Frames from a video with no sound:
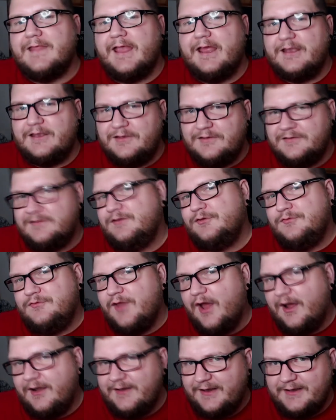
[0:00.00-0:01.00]
and you've
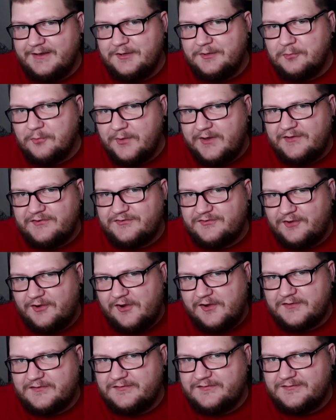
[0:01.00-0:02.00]
done any
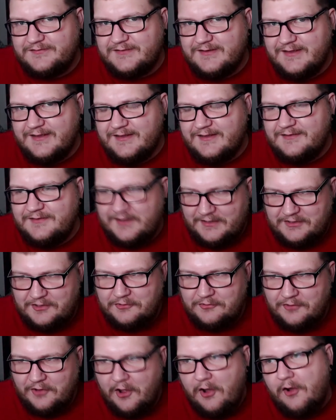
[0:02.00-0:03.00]
research, then
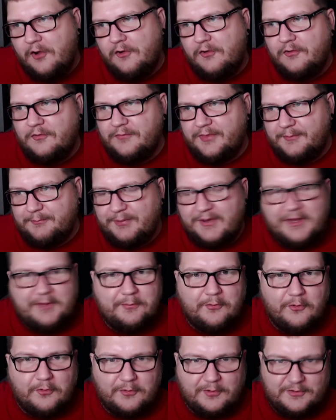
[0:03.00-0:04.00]
you know that
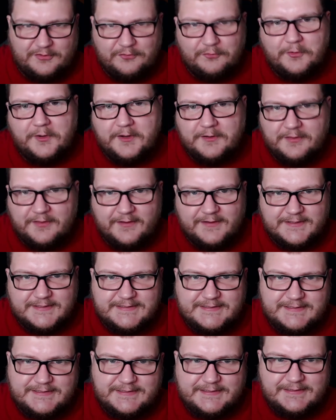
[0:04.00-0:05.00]
people are doing
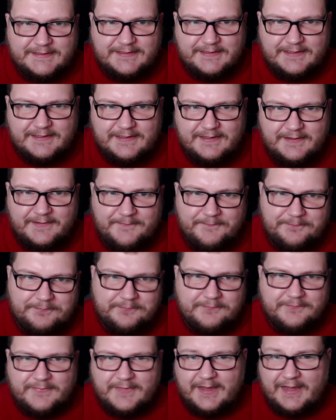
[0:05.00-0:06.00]
this.
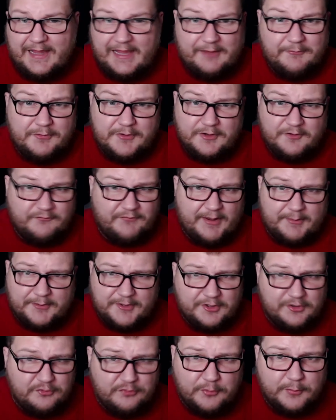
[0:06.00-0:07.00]
Even your
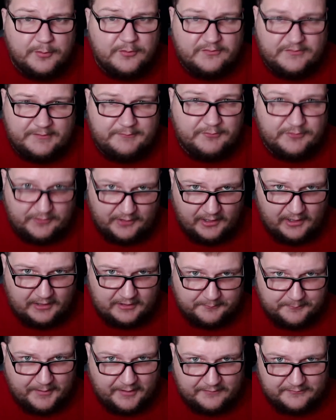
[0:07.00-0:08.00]
favorite YouTubers even talk
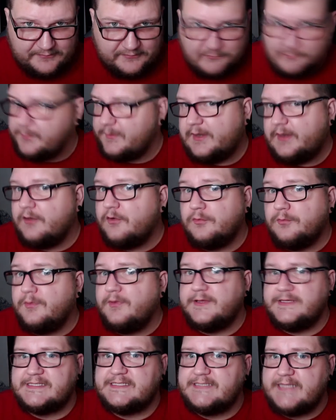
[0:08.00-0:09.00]
about this, but they don't
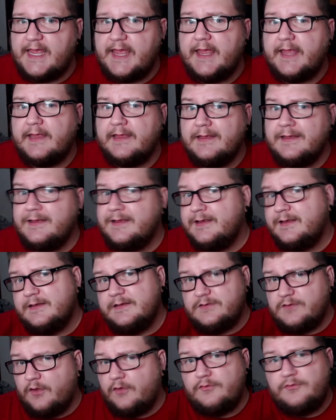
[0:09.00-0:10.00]
really say,
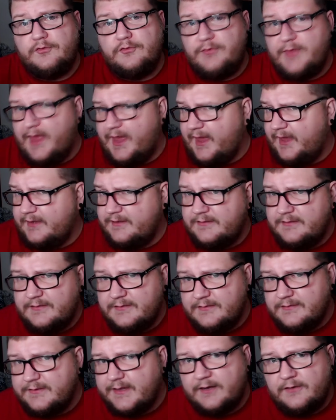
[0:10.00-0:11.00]
don't do that.
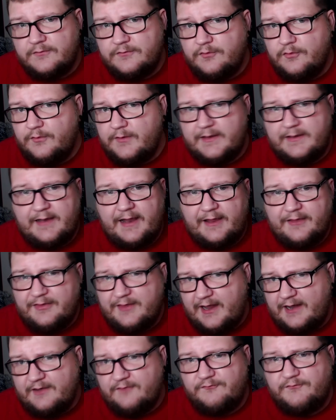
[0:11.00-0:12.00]
They don't do that. I
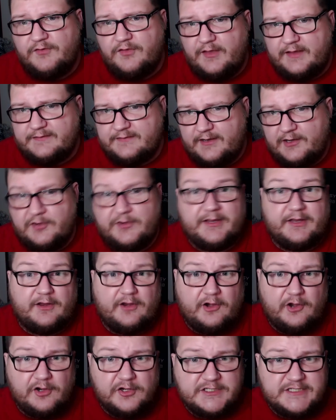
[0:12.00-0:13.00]
kind of feel like they're
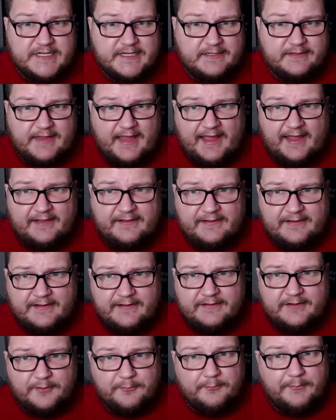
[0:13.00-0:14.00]
encouraging that.
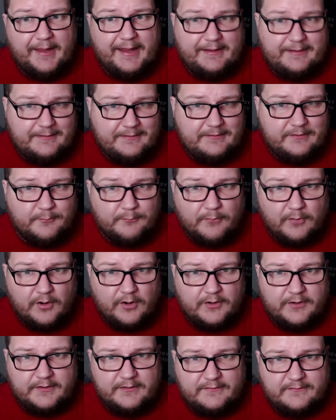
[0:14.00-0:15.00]
They're making the
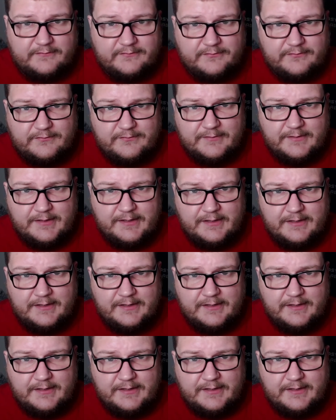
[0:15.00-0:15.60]
markets